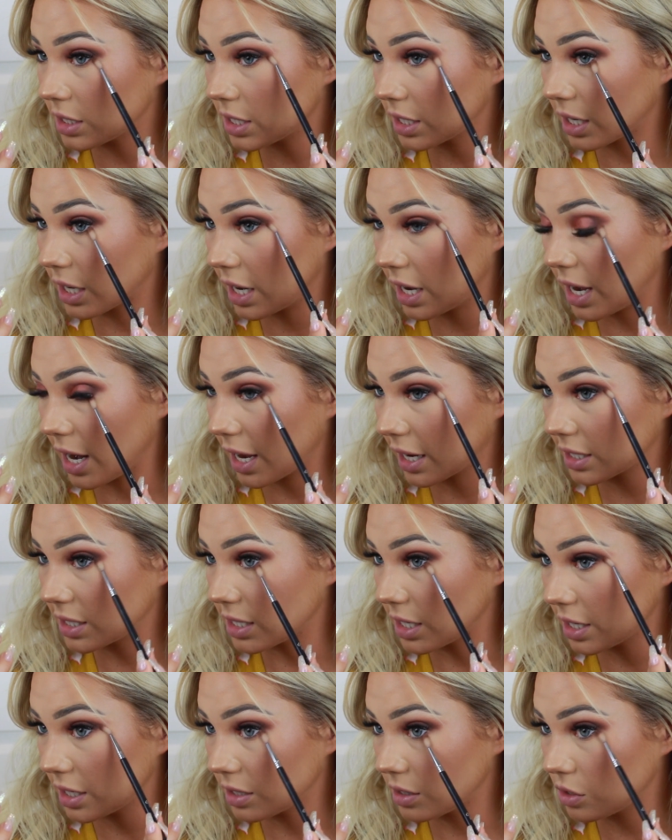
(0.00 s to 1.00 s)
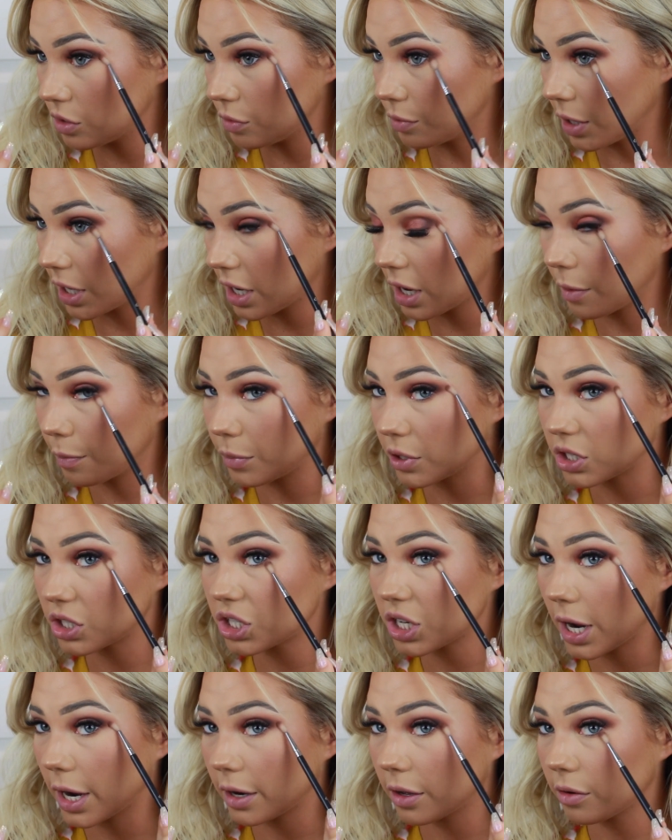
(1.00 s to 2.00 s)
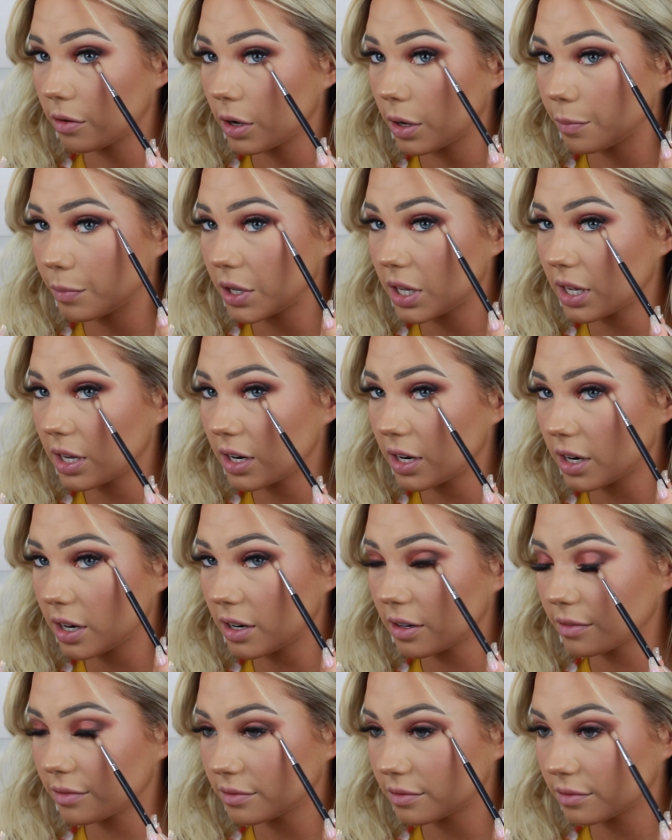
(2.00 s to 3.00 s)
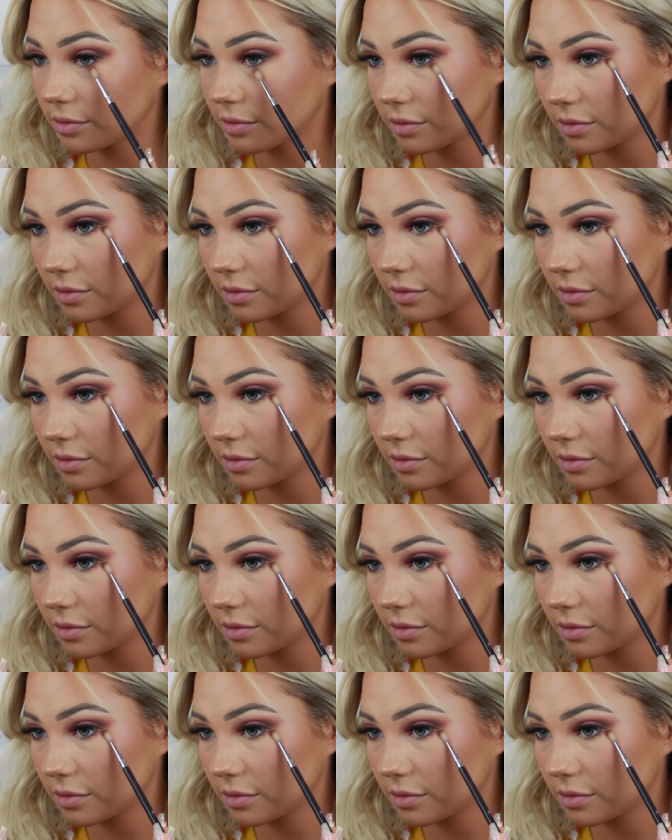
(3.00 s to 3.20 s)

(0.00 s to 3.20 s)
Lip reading: it to connect it to my upper shadow up here.